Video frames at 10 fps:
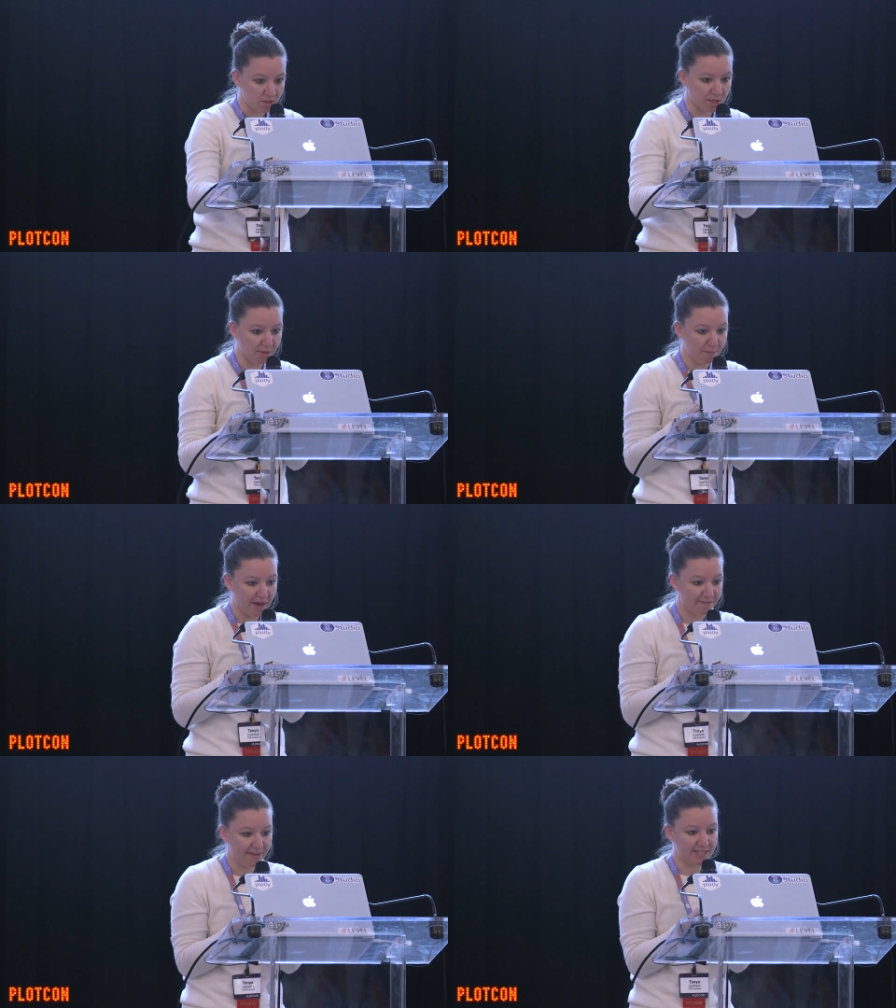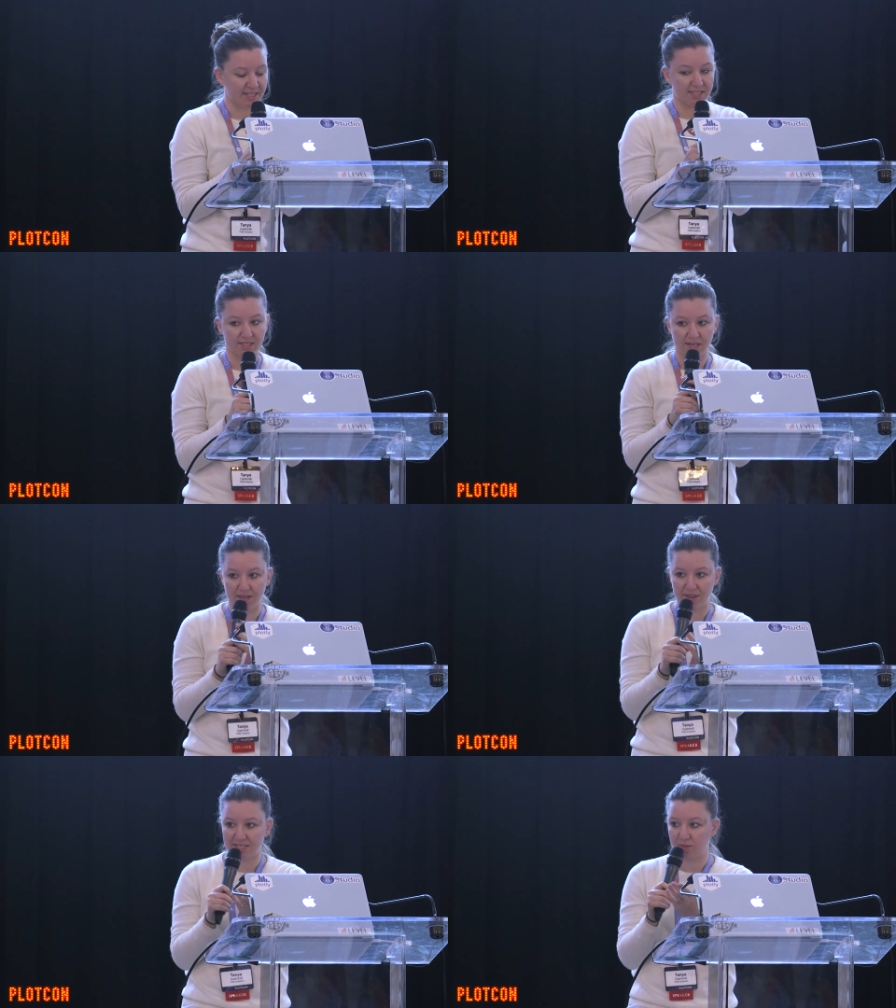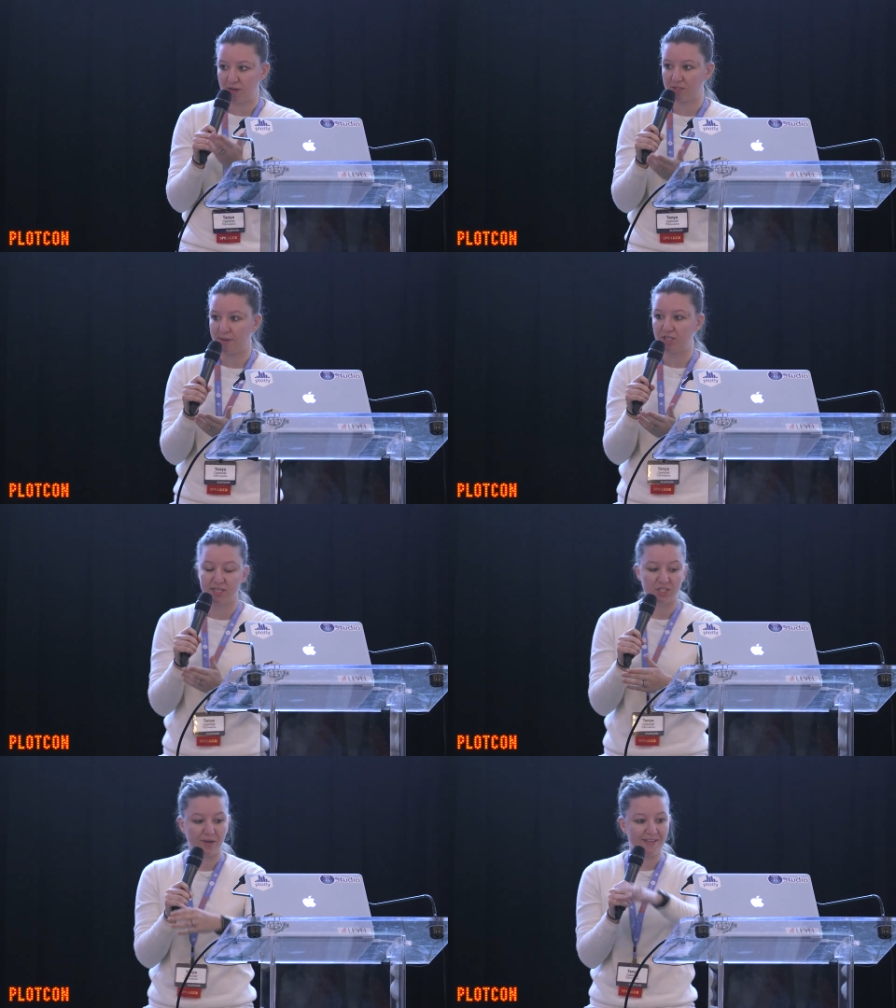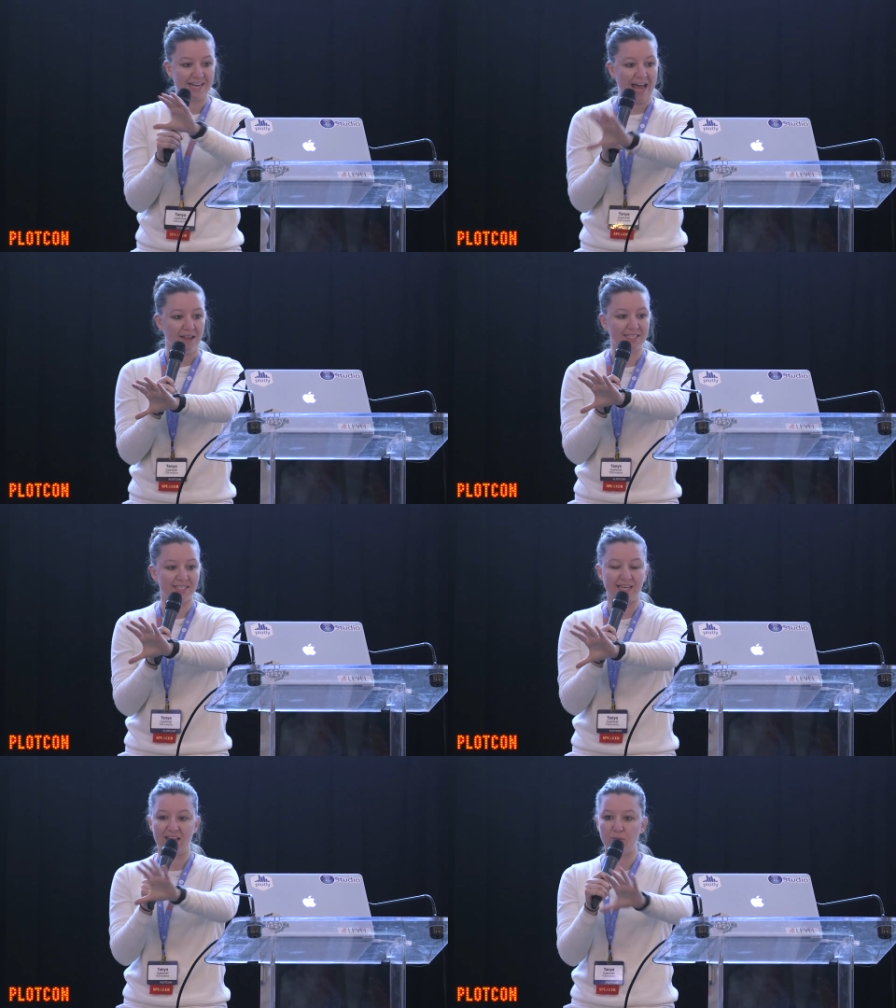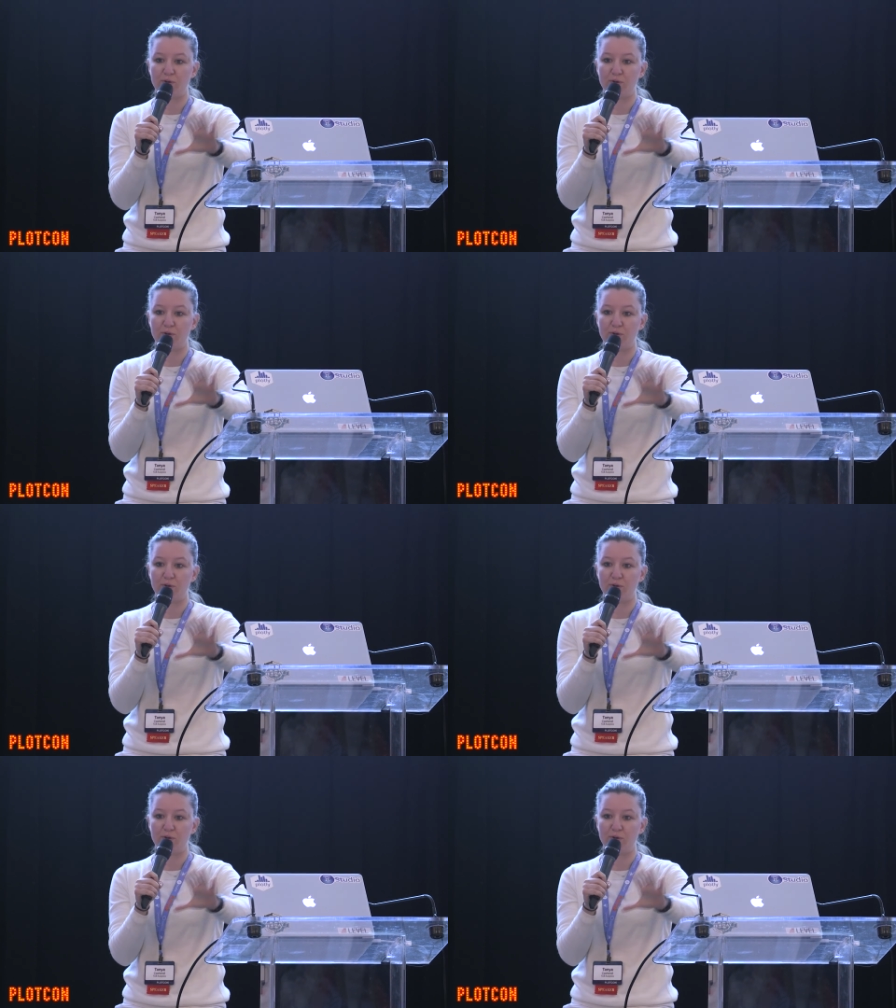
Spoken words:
Some of the benefits is, I think someone else mentioned this, you have the analysis and the